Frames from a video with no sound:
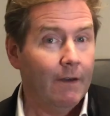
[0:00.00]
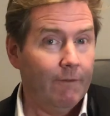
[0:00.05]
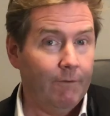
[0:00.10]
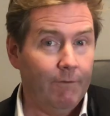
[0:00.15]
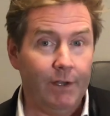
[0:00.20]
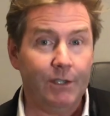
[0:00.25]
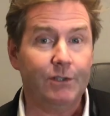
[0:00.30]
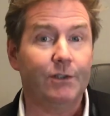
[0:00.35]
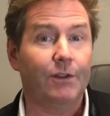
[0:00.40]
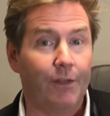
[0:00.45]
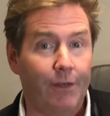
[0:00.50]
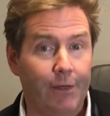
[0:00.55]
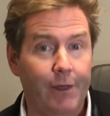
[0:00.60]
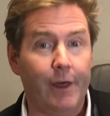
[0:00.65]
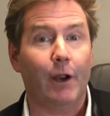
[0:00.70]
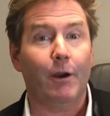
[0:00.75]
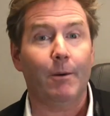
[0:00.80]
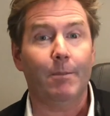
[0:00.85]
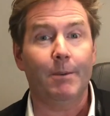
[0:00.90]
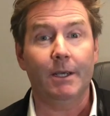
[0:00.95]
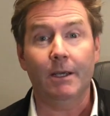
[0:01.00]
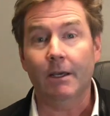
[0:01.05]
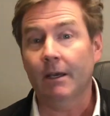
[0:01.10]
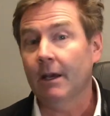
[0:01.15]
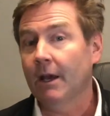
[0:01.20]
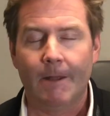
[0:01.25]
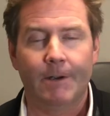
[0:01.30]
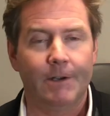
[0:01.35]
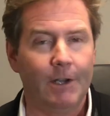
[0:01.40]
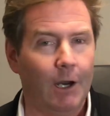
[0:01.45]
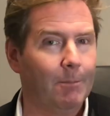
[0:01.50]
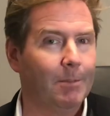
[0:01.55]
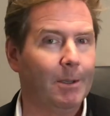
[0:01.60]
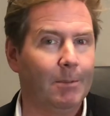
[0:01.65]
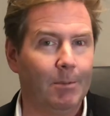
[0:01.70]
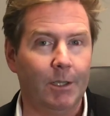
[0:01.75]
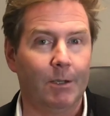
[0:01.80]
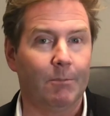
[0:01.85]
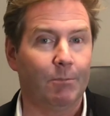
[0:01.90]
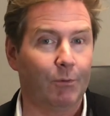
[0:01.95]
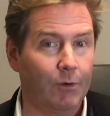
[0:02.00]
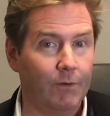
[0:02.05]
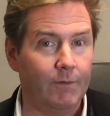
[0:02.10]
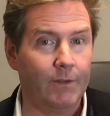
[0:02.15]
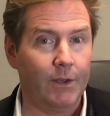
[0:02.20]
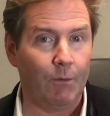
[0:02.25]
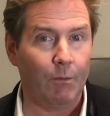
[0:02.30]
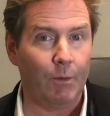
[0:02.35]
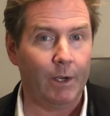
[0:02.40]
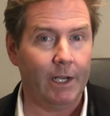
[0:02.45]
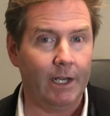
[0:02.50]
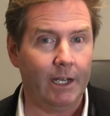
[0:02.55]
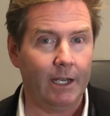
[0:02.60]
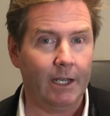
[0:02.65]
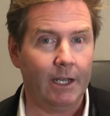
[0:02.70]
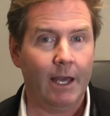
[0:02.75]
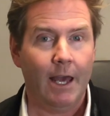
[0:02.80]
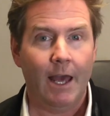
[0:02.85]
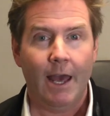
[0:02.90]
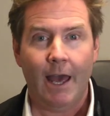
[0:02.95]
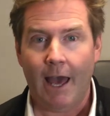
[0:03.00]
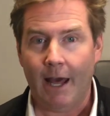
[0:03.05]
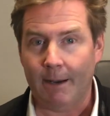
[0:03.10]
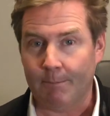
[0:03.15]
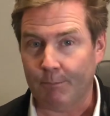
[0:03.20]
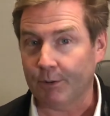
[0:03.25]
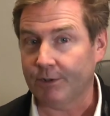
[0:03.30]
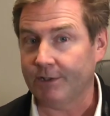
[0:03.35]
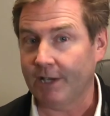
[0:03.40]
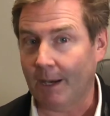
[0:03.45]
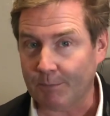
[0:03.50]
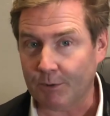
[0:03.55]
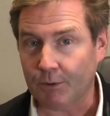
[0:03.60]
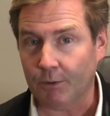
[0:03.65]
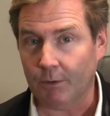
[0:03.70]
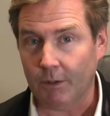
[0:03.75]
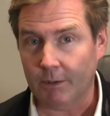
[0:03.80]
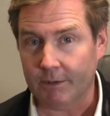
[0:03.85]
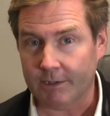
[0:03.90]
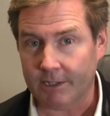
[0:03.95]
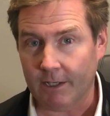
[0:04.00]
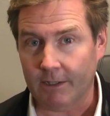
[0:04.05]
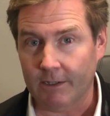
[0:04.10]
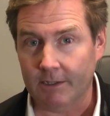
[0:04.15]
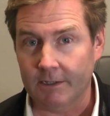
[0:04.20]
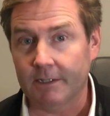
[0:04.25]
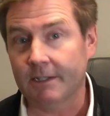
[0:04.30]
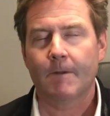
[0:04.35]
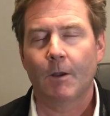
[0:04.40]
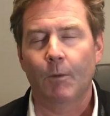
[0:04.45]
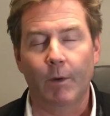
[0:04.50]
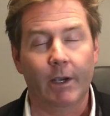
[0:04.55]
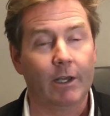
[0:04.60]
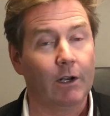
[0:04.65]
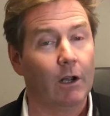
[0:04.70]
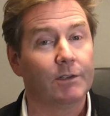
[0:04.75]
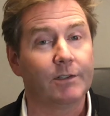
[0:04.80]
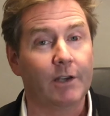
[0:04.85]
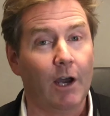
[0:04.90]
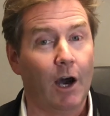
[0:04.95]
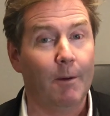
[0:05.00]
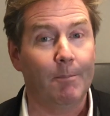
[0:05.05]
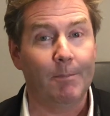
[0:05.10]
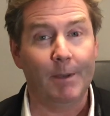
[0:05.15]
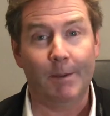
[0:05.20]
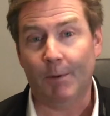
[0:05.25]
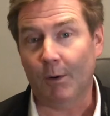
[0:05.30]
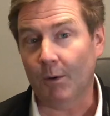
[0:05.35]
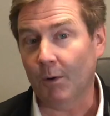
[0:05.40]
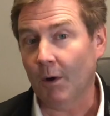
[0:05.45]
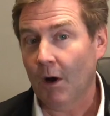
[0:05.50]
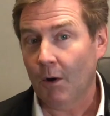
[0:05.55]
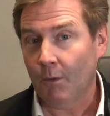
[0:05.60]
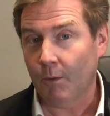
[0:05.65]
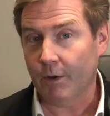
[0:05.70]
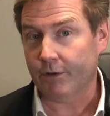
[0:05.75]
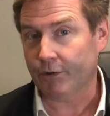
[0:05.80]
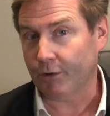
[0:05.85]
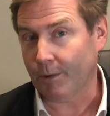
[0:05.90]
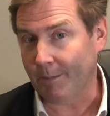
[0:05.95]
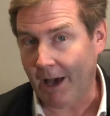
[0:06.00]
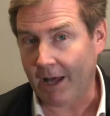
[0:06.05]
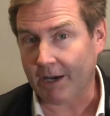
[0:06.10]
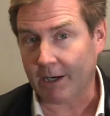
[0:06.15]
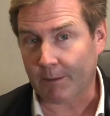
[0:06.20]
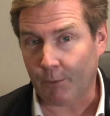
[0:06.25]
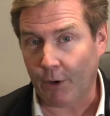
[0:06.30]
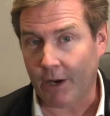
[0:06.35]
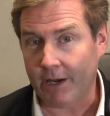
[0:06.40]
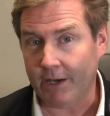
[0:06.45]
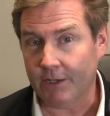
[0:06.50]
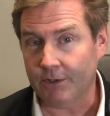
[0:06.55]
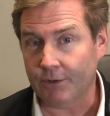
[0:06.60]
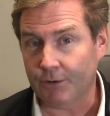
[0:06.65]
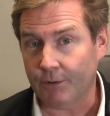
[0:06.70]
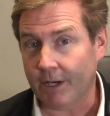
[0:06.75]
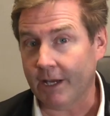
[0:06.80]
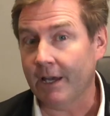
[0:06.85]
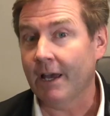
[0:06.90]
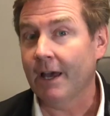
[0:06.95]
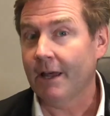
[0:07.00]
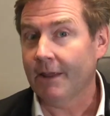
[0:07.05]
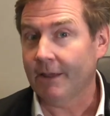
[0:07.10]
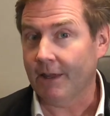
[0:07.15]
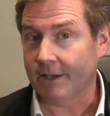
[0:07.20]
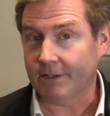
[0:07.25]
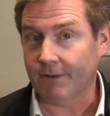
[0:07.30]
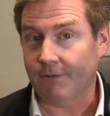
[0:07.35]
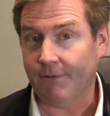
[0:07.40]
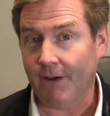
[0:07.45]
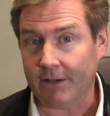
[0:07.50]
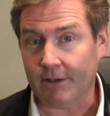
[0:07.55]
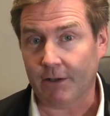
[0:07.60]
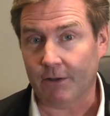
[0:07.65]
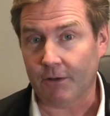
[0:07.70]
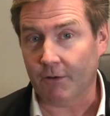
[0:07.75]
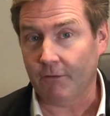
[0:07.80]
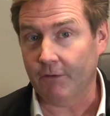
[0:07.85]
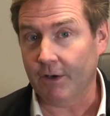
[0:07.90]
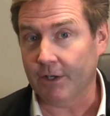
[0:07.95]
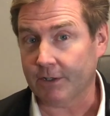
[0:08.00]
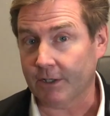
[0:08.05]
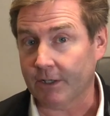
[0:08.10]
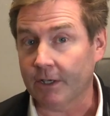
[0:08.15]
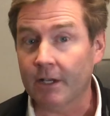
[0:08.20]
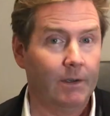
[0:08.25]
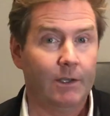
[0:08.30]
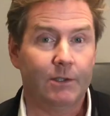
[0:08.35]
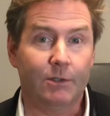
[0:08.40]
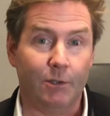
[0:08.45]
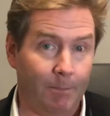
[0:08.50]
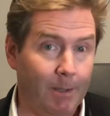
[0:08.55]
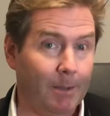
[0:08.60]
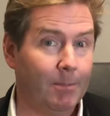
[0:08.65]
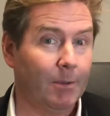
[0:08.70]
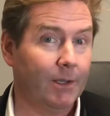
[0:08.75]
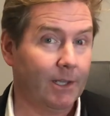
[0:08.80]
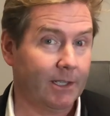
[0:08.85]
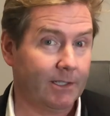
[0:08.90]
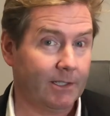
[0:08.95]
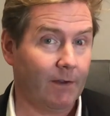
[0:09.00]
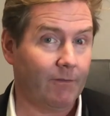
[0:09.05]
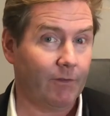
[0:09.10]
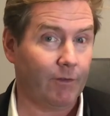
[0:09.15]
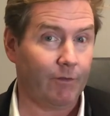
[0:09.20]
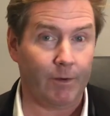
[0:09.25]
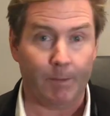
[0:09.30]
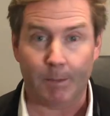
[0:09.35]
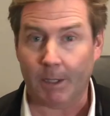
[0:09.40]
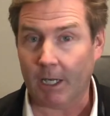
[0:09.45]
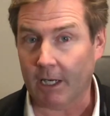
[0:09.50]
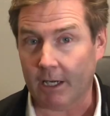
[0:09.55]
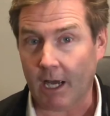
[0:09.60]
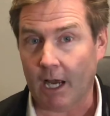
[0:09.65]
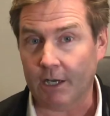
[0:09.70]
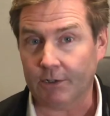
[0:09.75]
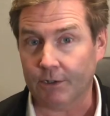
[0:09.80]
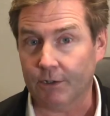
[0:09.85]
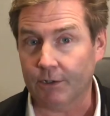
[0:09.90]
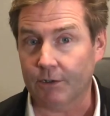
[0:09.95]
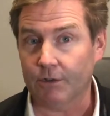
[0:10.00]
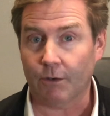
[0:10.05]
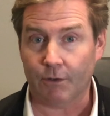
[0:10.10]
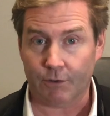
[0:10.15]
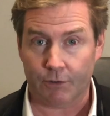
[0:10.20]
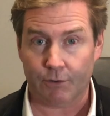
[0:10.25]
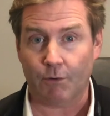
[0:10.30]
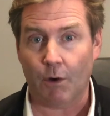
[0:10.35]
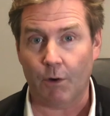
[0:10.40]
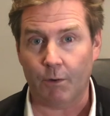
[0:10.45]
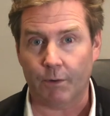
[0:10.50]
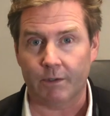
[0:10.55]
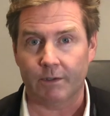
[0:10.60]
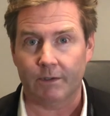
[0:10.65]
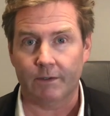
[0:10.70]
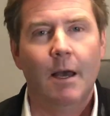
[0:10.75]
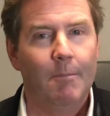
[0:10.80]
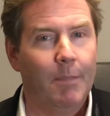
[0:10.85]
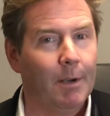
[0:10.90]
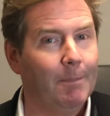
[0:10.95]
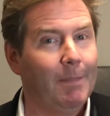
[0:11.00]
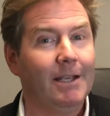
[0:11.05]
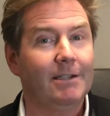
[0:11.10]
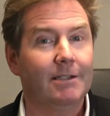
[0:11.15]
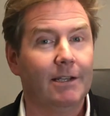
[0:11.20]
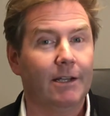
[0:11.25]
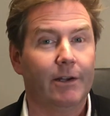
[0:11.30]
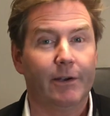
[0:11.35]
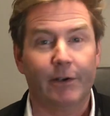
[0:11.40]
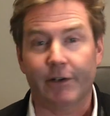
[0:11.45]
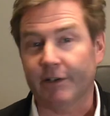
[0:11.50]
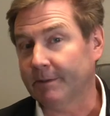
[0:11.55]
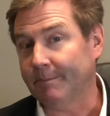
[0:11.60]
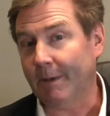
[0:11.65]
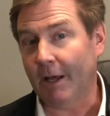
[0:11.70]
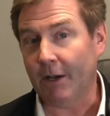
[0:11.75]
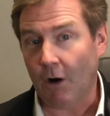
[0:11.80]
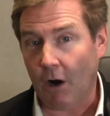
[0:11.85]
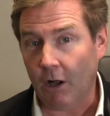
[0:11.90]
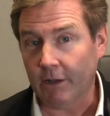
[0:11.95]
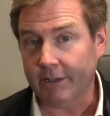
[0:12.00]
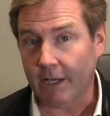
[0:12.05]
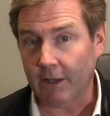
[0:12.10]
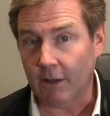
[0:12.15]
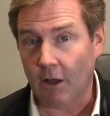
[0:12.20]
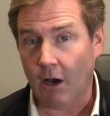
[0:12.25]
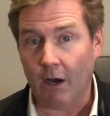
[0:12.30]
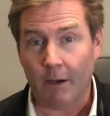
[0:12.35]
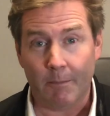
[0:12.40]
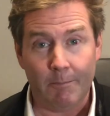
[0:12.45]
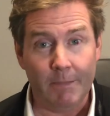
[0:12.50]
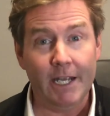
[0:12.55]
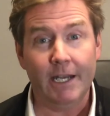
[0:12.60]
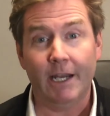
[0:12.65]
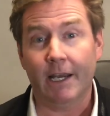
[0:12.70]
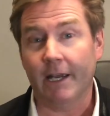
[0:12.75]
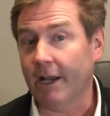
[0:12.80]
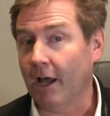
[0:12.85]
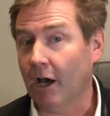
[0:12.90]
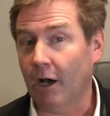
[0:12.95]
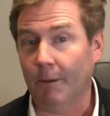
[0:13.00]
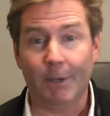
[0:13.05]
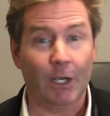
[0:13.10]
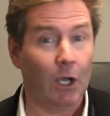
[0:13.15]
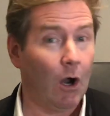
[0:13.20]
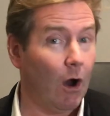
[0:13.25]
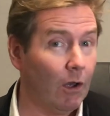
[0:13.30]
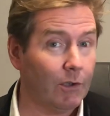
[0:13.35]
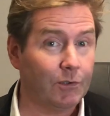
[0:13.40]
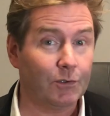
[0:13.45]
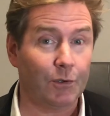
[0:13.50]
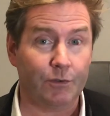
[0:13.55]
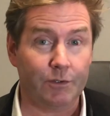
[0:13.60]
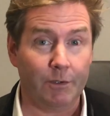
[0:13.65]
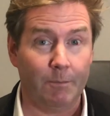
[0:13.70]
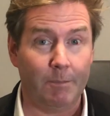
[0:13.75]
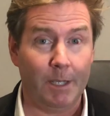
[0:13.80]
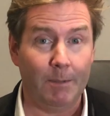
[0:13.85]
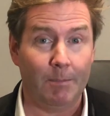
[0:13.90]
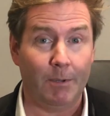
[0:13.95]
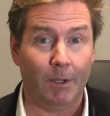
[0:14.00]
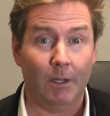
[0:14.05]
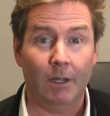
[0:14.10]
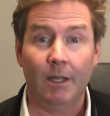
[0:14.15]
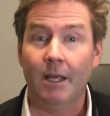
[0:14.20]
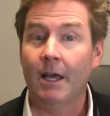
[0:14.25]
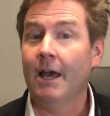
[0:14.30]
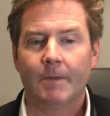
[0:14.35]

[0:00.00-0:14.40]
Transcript: vision therapy to help people improve their reading and perceptual skills. We can also help people with traumatic brain injury that's affecting their vision, so people that suffer from concussions or strokes. But basically, you're going to spend all day long meeting and helping all sorts of people